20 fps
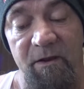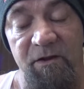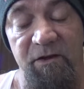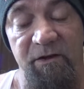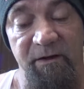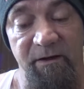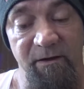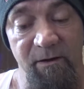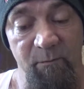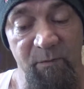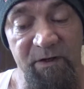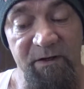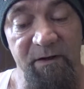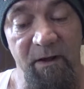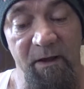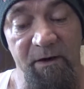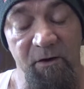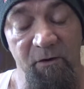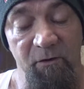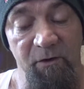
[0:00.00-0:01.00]
You need to be
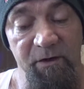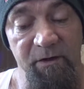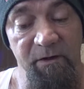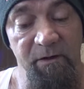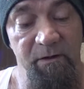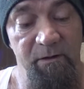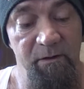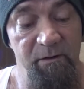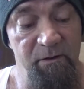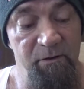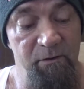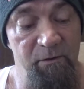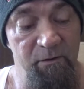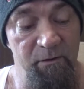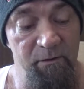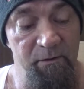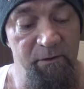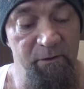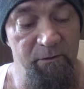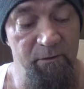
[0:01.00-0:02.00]
not only
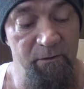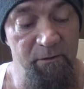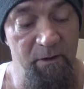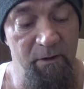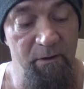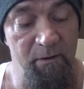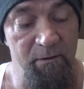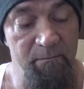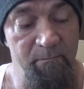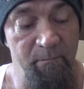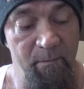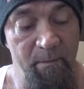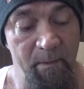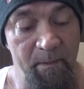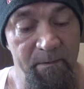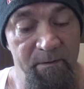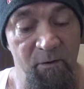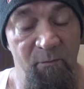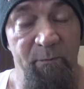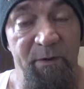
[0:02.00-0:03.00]
your your uh,
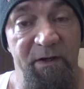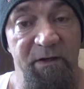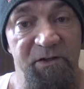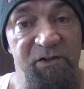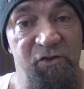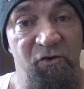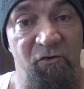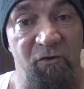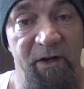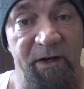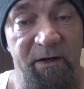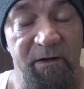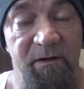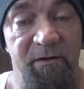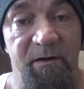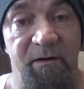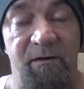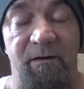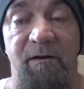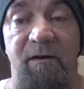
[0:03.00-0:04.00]
your biggest
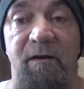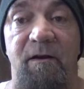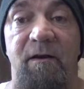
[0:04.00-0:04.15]
critic,